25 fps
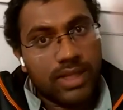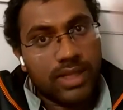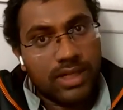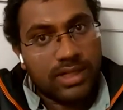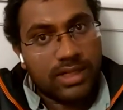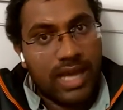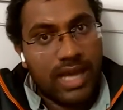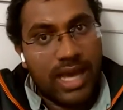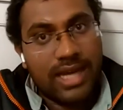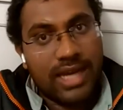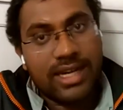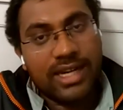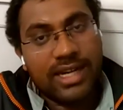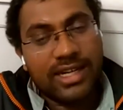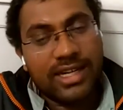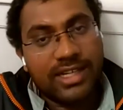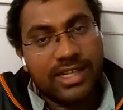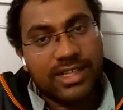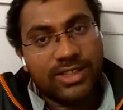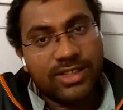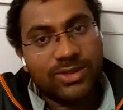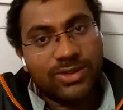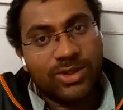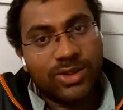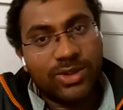target it
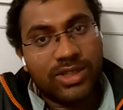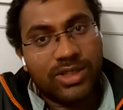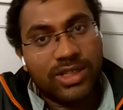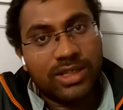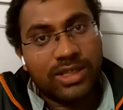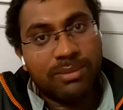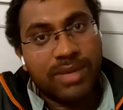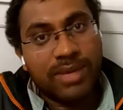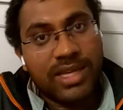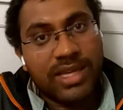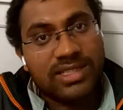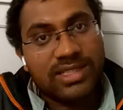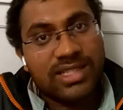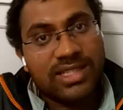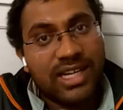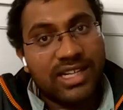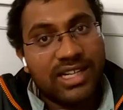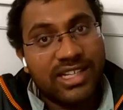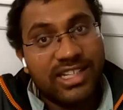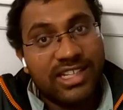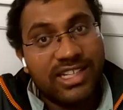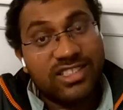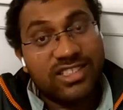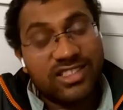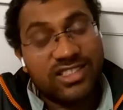is going based on
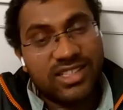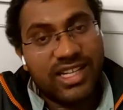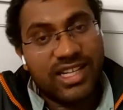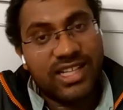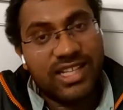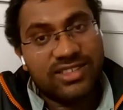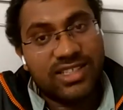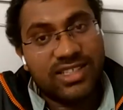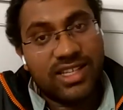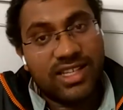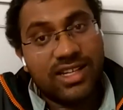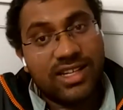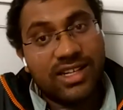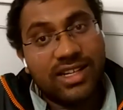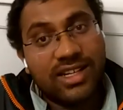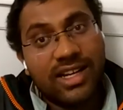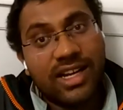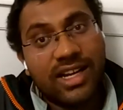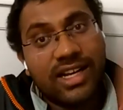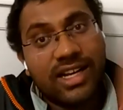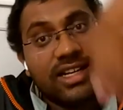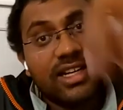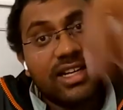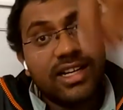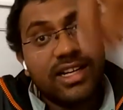its nature
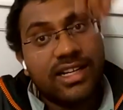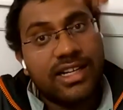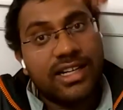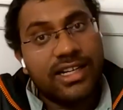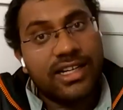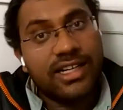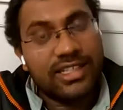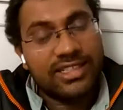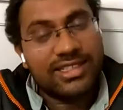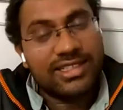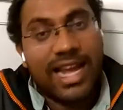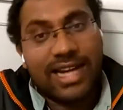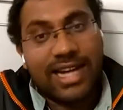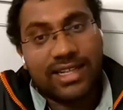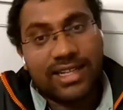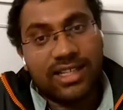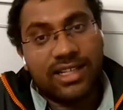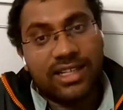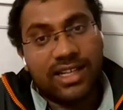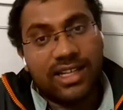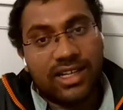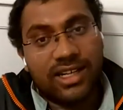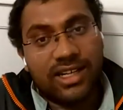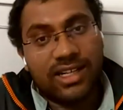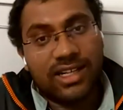and it, it is
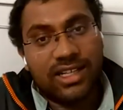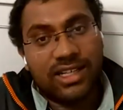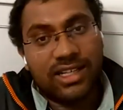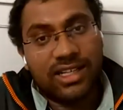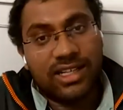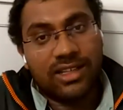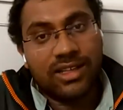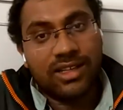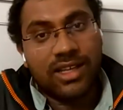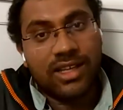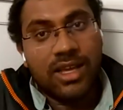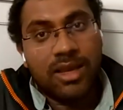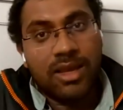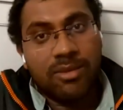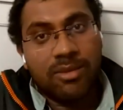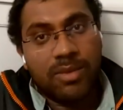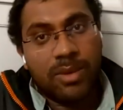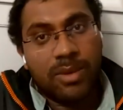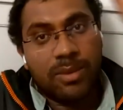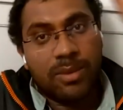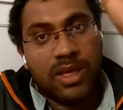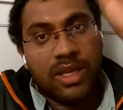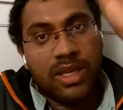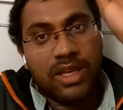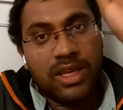acting accordingly
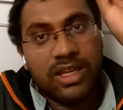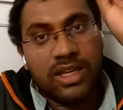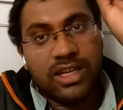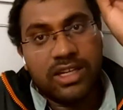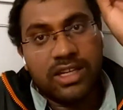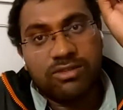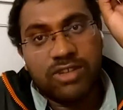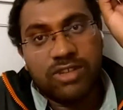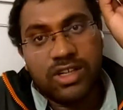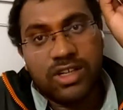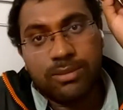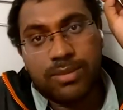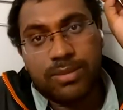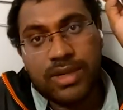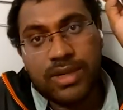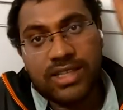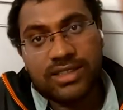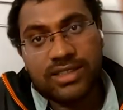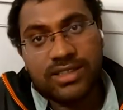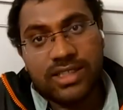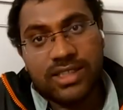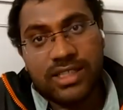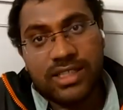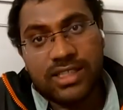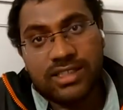maybe in one place
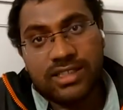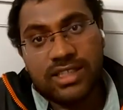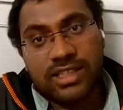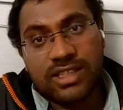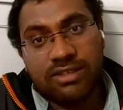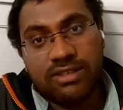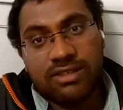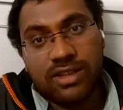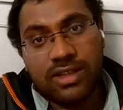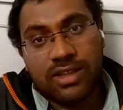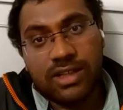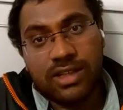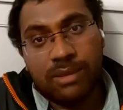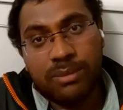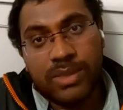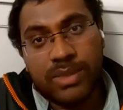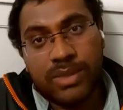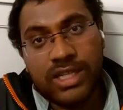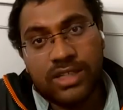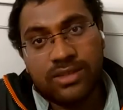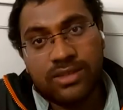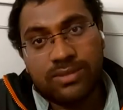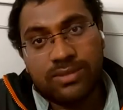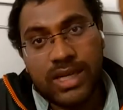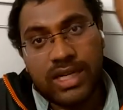it is giving
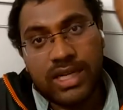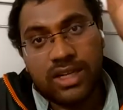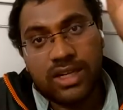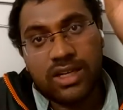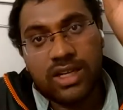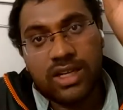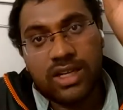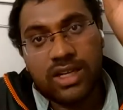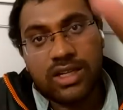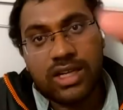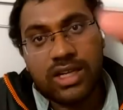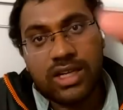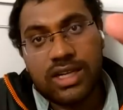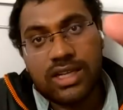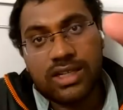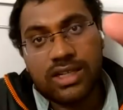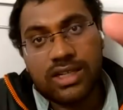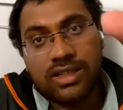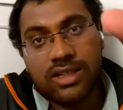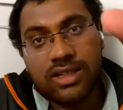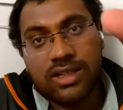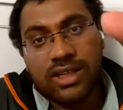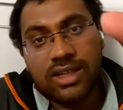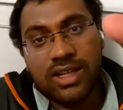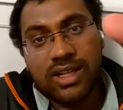emitting particular color
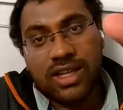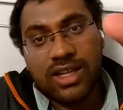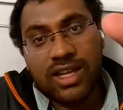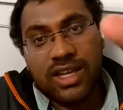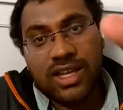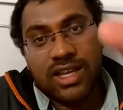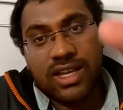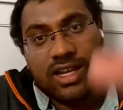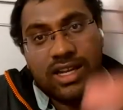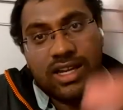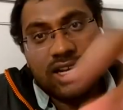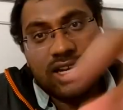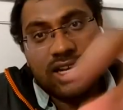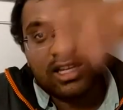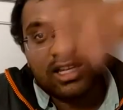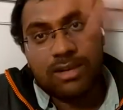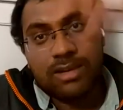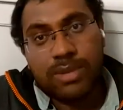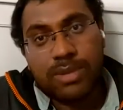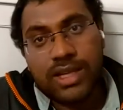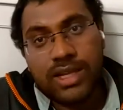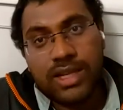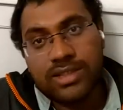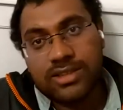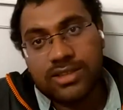in other
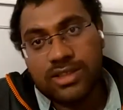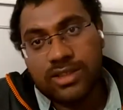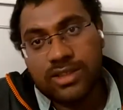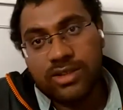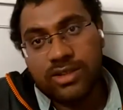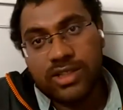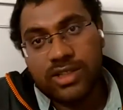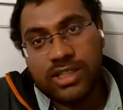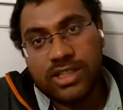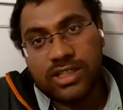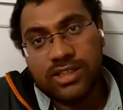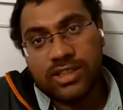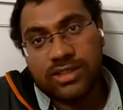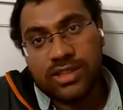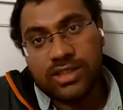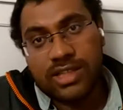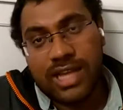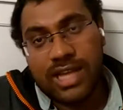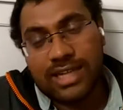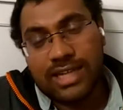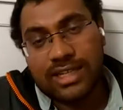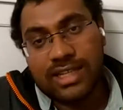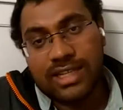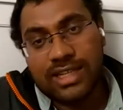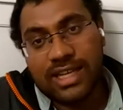place you know it is
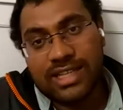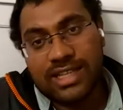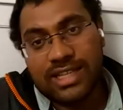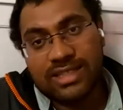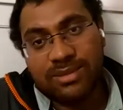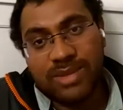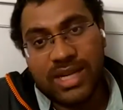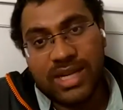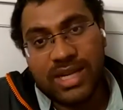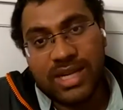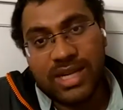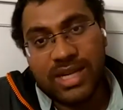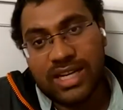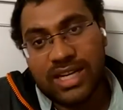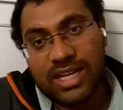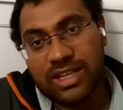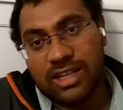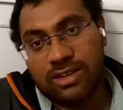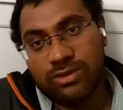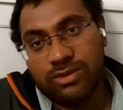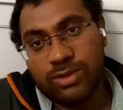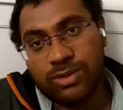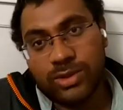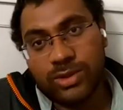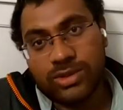acting as a
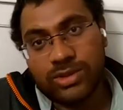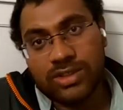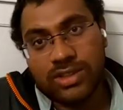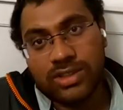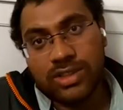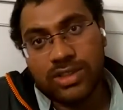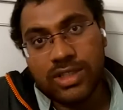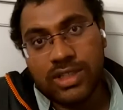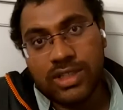mechanical force